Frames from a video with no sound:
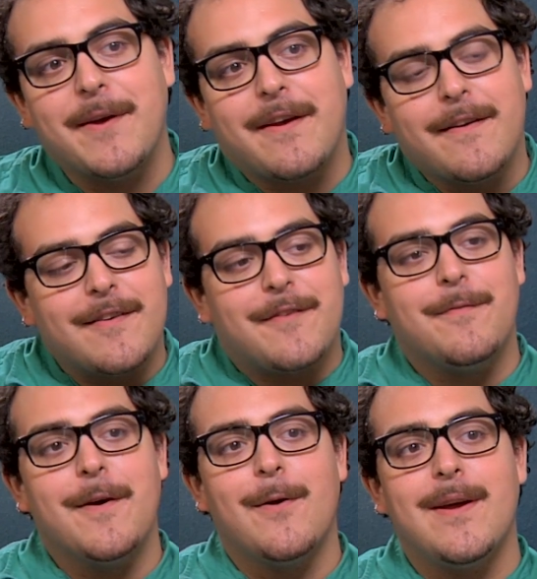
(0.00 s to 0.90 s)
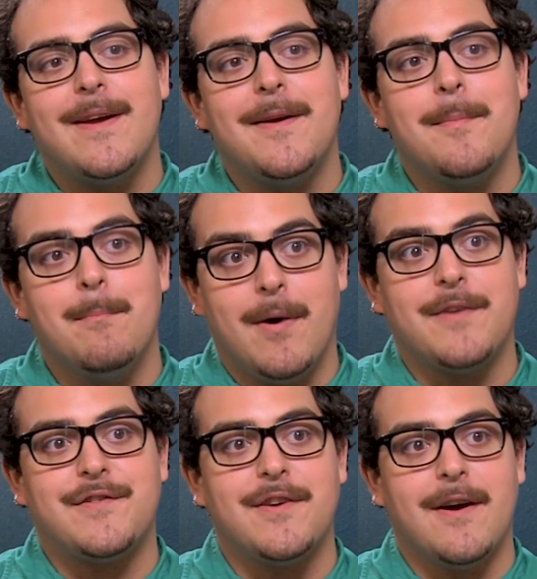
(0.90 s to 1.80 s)
But because it's very
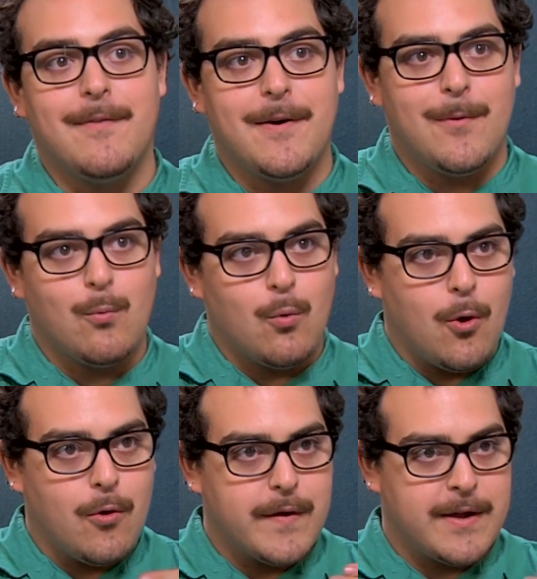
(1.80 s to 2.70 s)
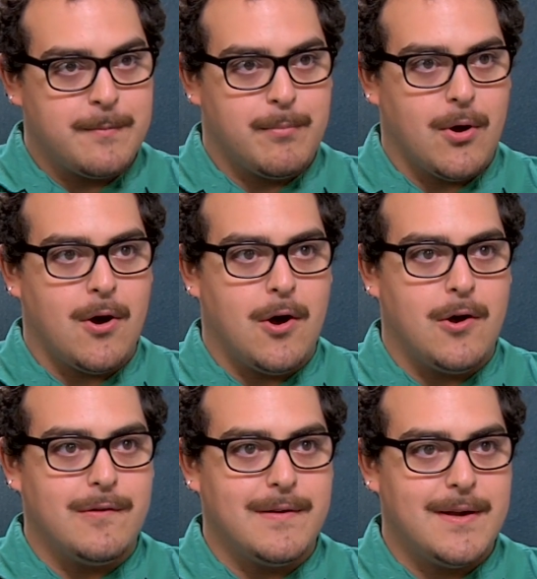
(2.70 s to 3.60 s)
much of a rolling
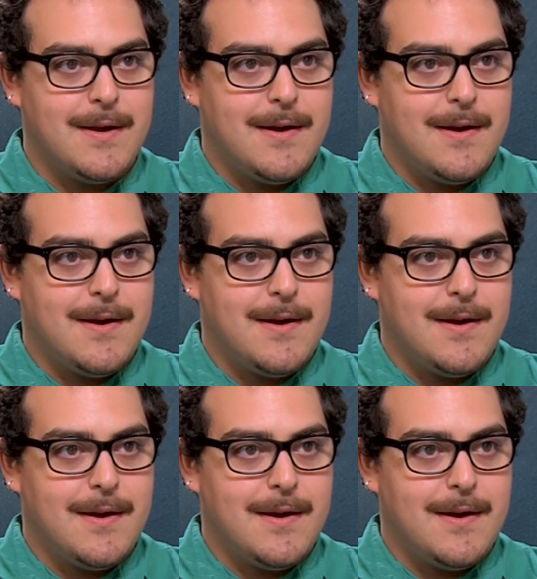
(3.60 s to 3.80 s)
ball